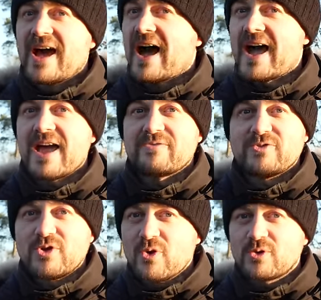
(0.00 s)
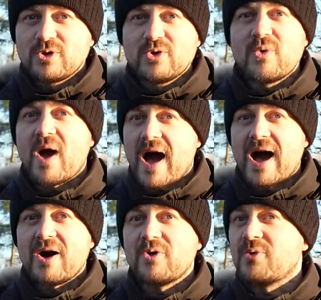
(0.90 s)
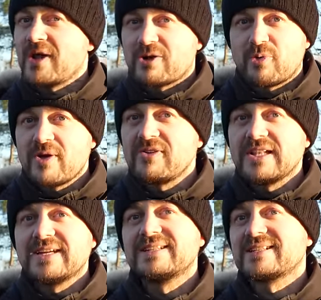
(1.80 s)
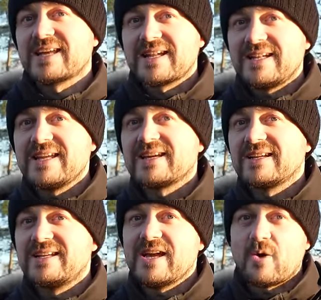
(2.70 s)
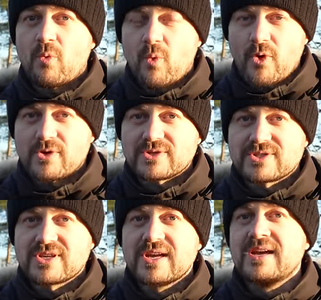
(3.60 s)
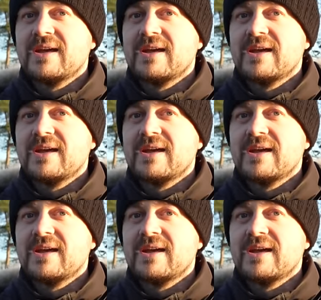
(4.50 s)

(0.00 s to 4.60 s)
I have no clue how equivalent Nikon gear works.